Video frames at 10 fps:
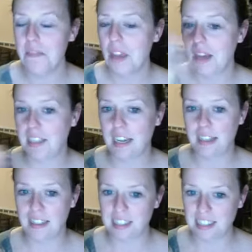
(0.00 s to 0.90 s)
I
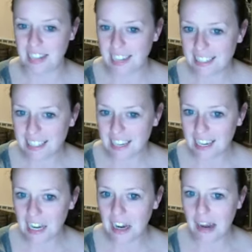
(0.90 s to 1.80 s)
started sneezing,
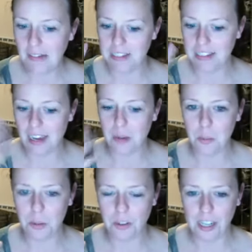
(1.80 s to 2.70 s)
and I was like
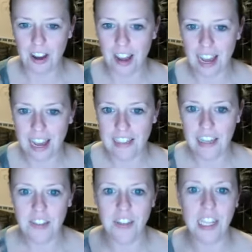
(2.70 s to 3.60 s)
watering eyes. And
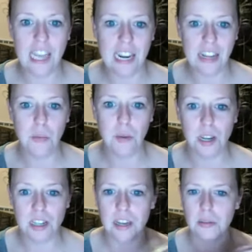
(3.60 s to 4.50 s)
even the lady that
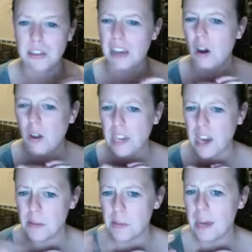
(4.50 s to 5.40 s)
worked in there was like, oh yeah,
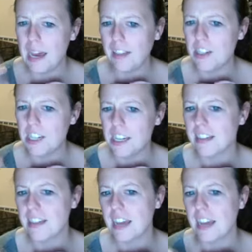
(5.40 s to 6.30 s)
I'm a bit allergy
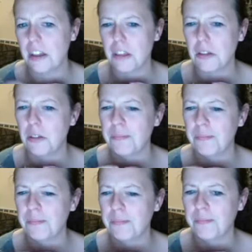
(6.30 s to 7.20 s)
today. And I thought,
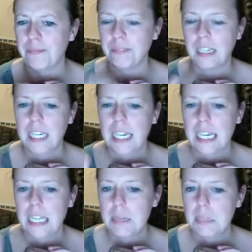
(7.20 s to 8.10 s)

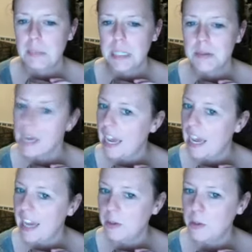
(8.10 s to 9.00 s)
there must be some
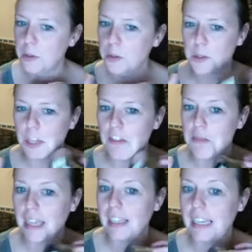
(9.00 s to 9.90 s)
candles, or they've
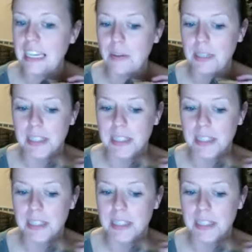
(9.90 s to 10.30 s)
been cleaning with